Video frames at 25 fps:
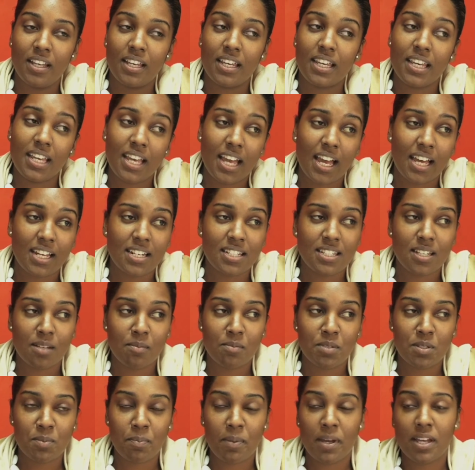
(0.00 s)
He had
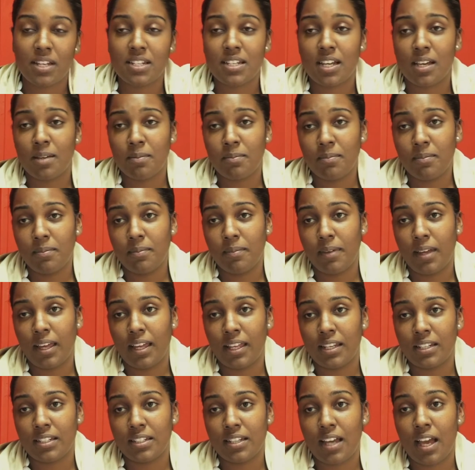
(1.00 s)
some spare time,
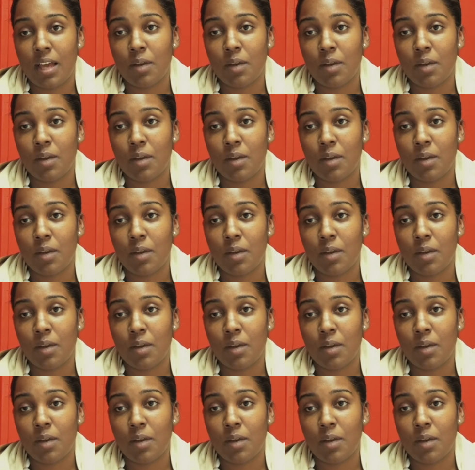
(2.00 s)
and